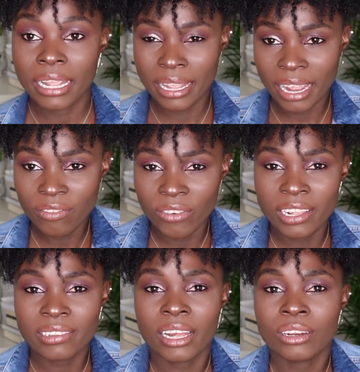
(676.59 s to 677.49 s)
get
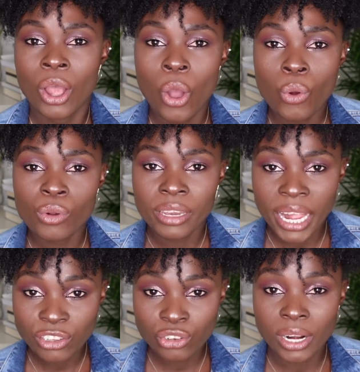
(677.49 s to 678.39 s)
friends that will
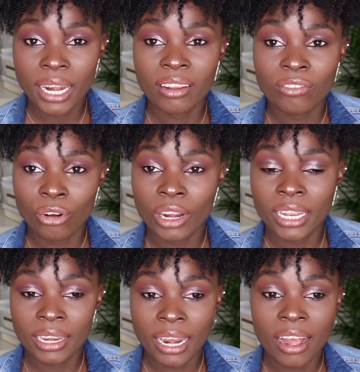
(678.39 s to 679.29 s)
naturally fall
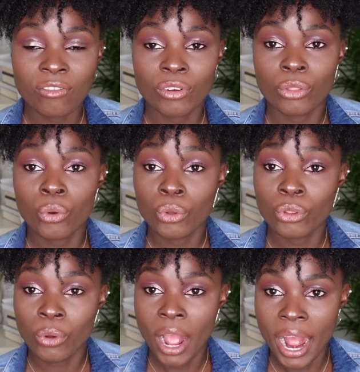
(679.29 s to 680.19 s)
in love with who
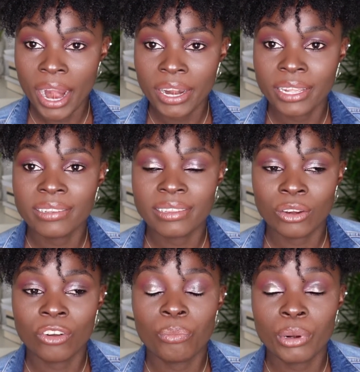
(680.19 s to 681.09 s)
you are
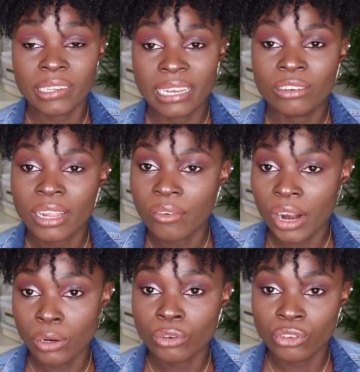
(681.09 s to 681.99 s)
instead of pretend
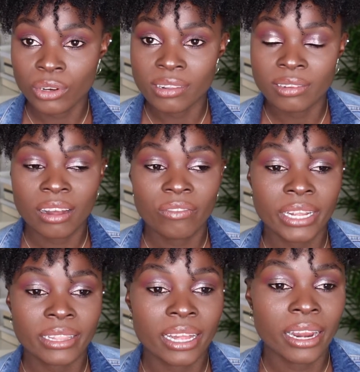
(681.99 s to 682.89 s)
around you and stuff
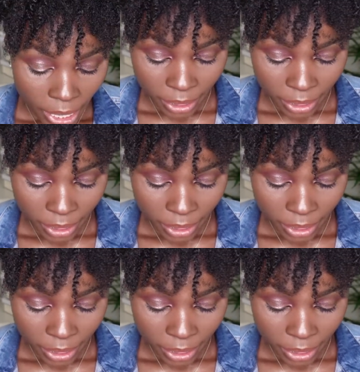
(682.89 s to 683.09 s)
like that.